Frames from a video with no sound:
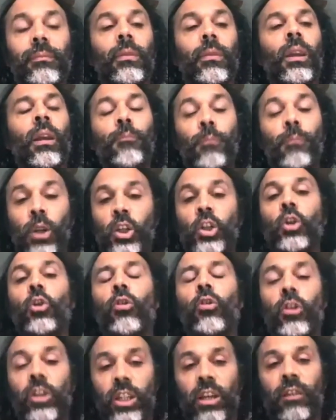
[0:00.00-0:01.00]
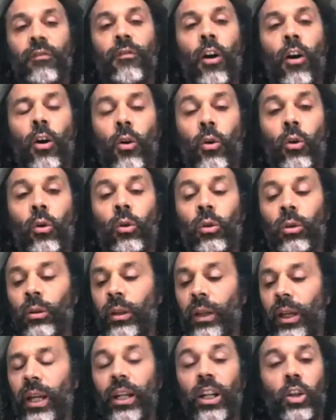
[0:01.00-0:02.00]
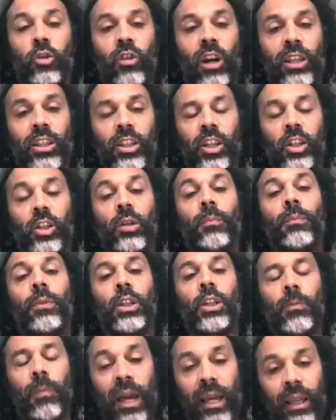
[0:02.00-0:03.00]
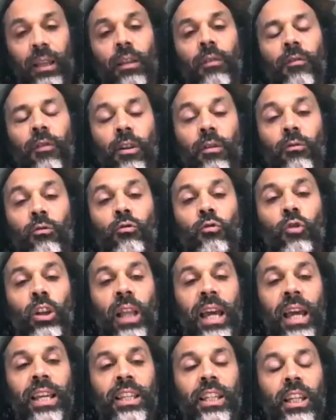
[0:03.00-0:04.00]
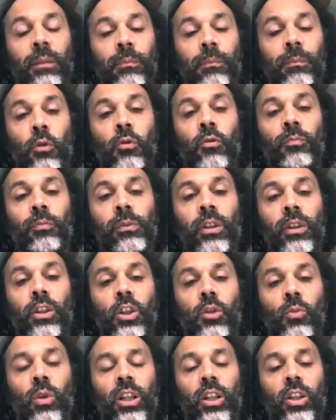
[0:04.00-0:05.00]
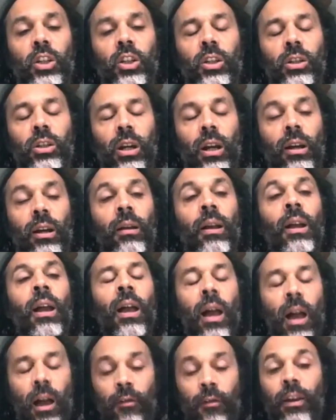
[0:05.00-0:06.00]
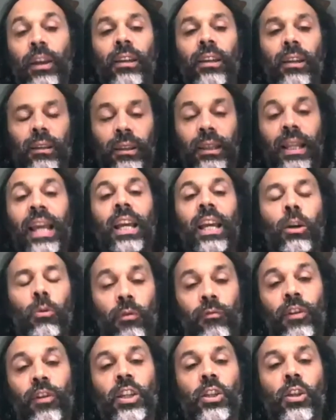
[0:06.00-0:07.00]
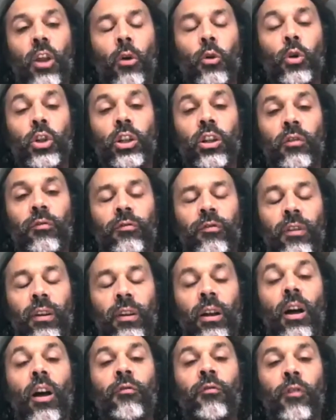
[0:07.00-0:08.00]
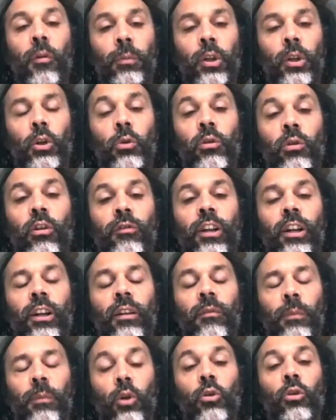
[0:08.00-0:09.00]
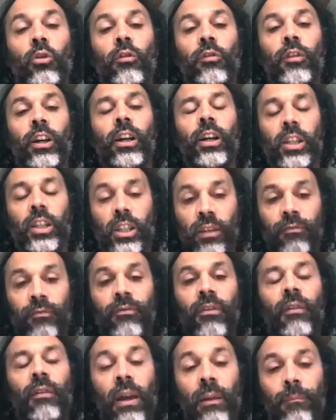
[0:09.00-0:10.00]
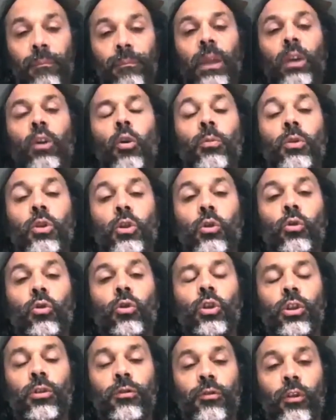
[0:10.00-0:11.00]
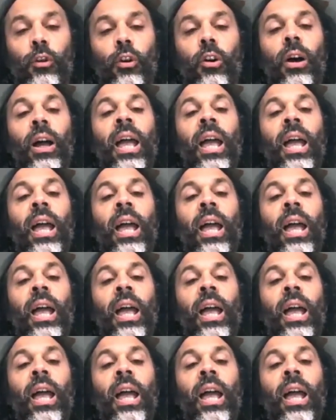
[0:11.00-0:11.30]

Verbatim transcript: maturity of the whole inner transition perspective and related movements, which I think can link with this notion of the pluriverse, and that they become tools for